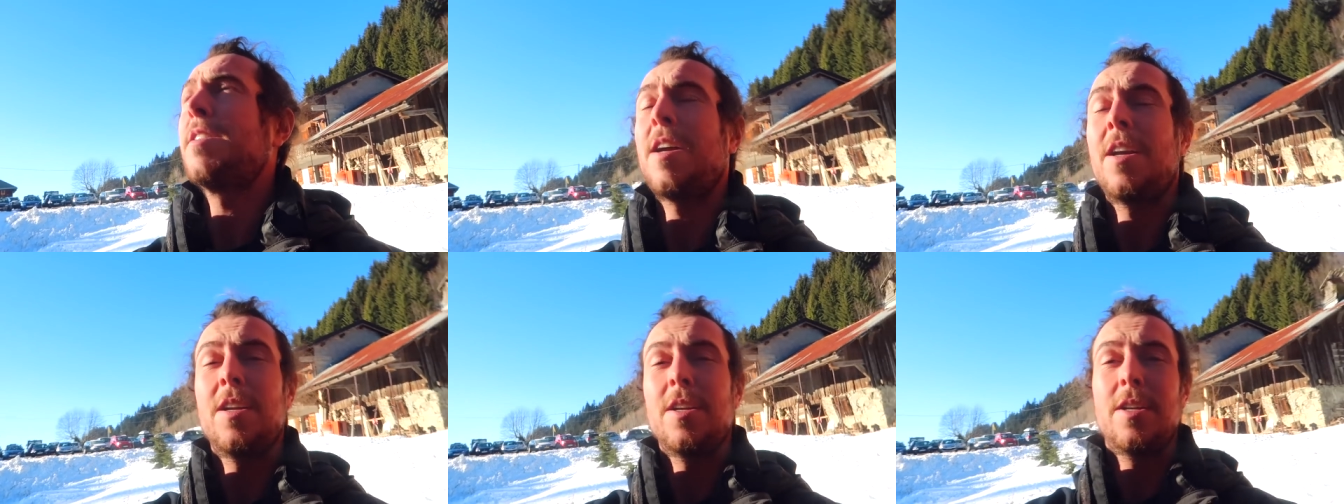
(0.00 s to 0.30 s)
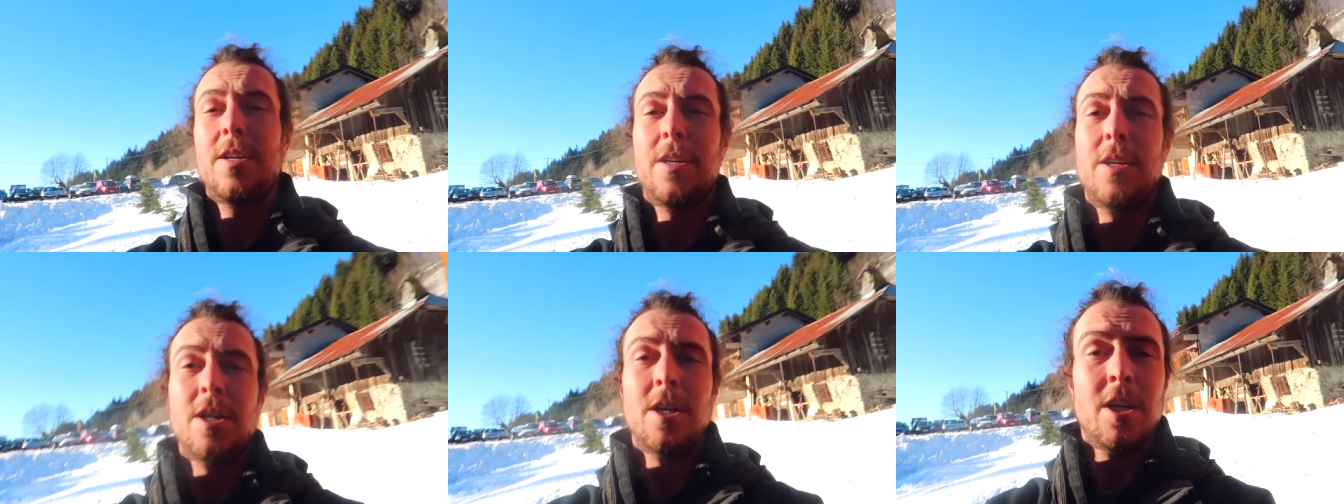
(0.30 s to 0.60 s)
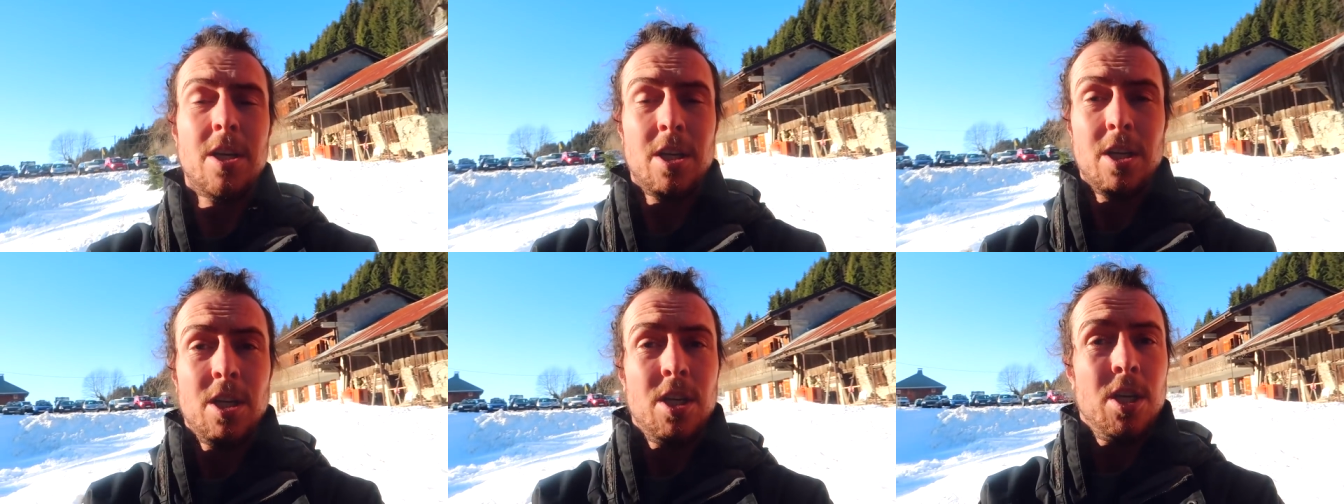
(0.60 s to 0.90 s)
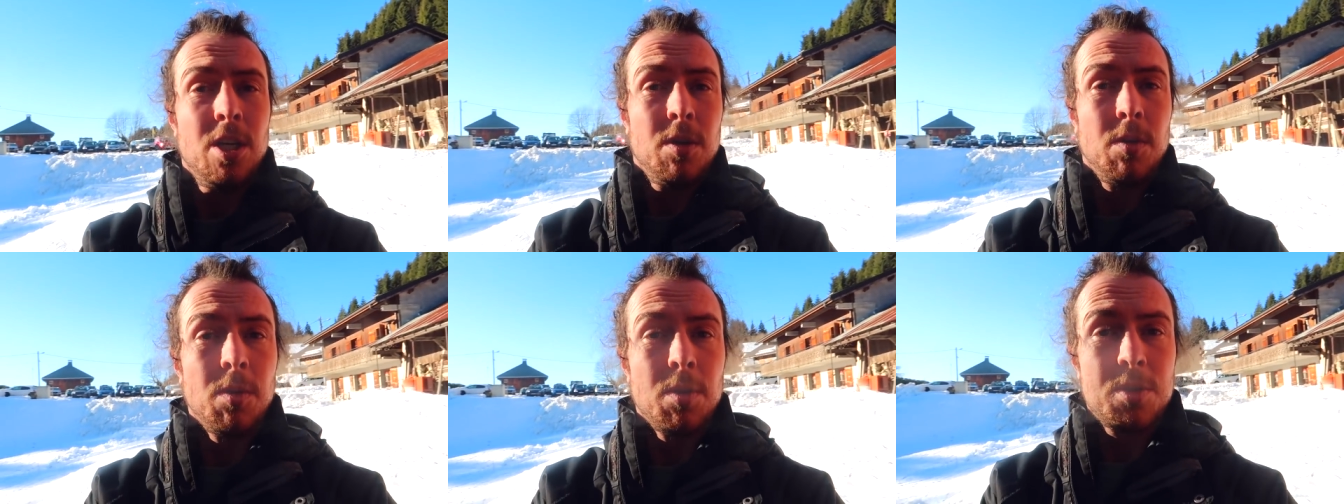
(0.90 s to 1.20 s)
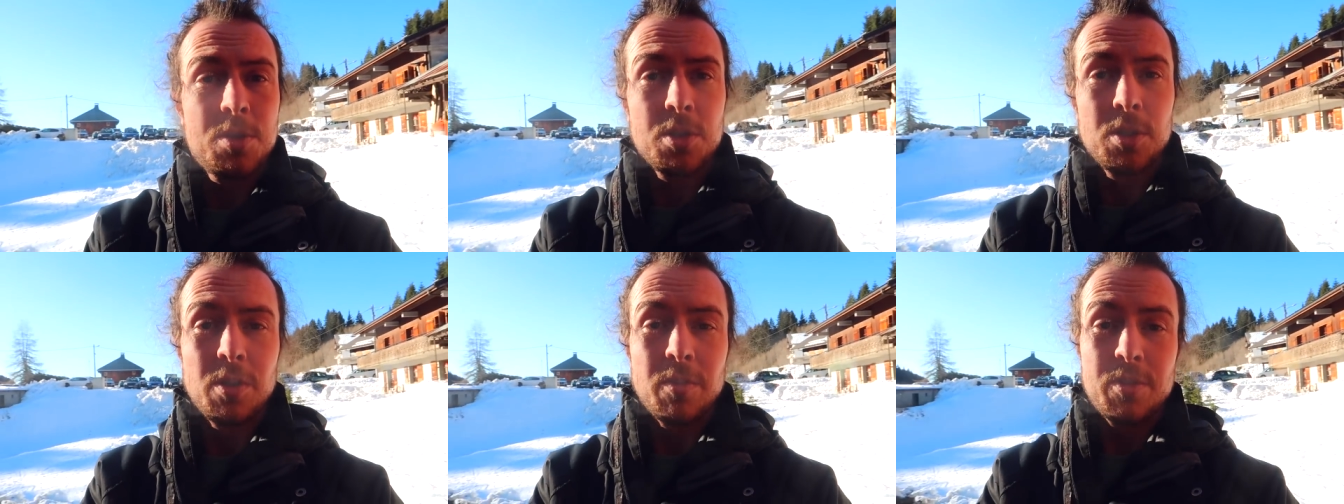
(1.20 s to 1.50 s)
tell you
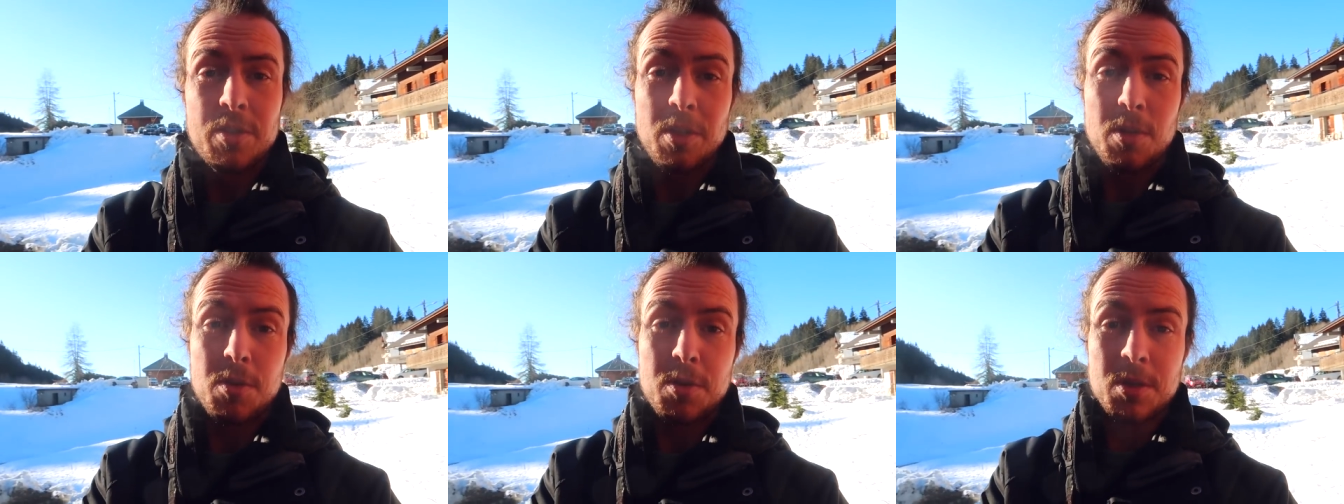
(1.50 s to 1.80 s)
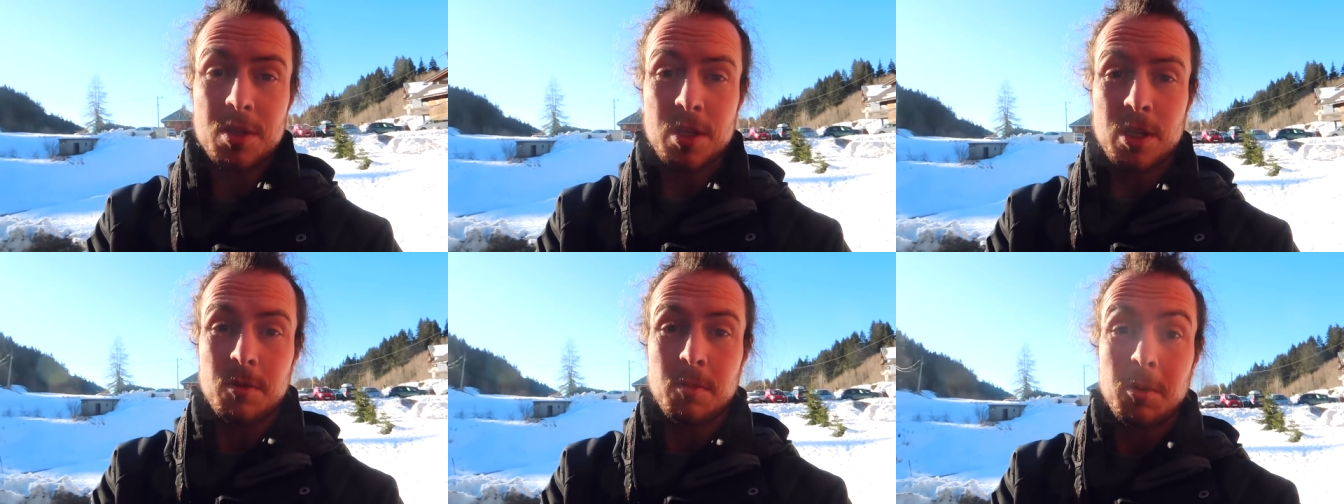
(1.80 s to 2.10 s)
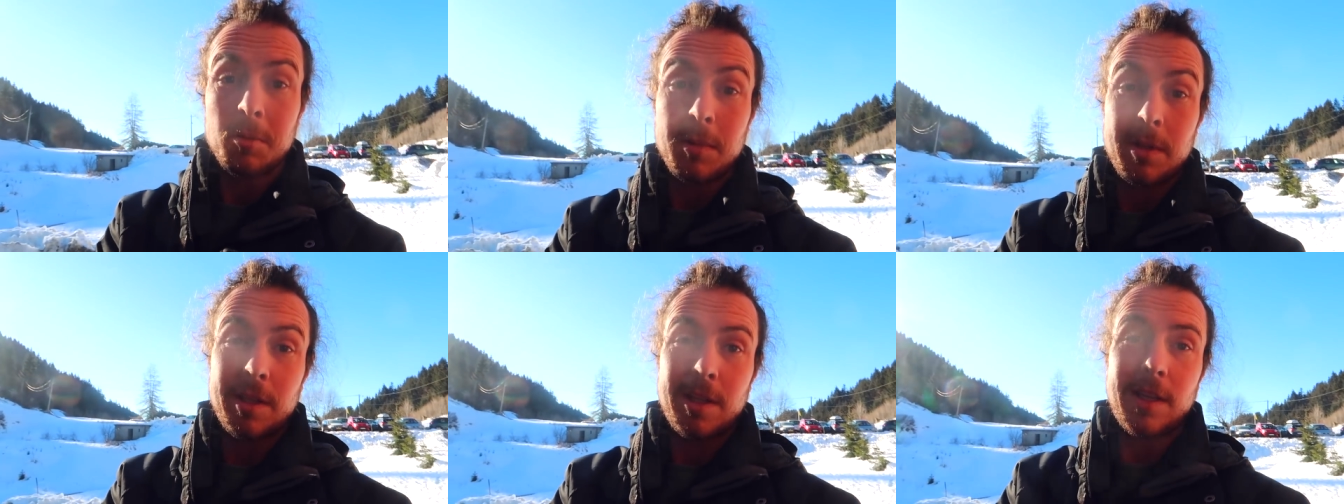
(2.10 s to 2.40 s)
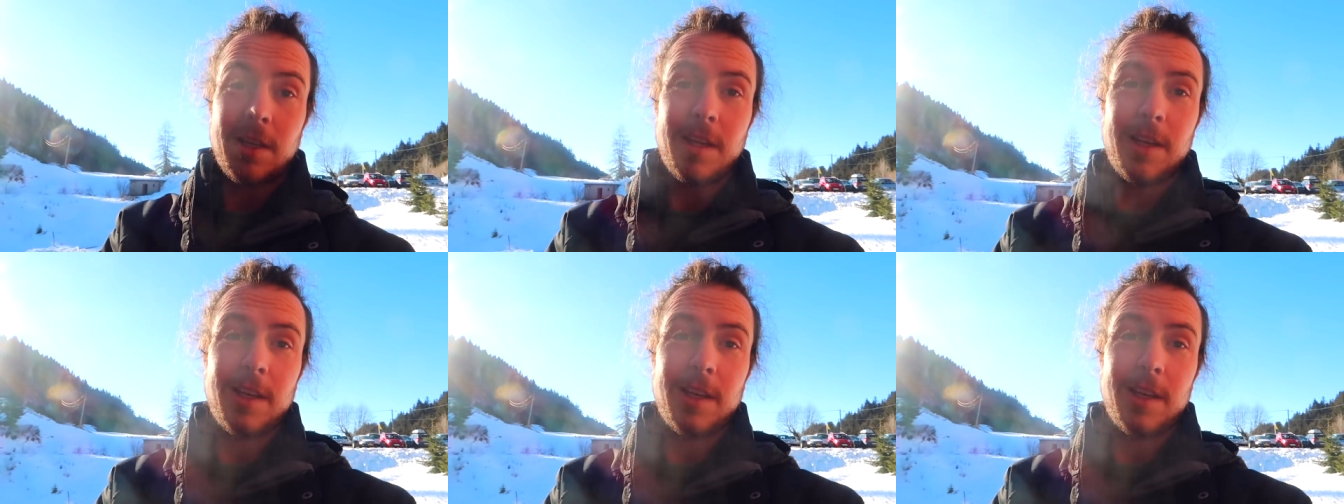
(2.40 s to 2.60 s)
what sort of solutions I come up with.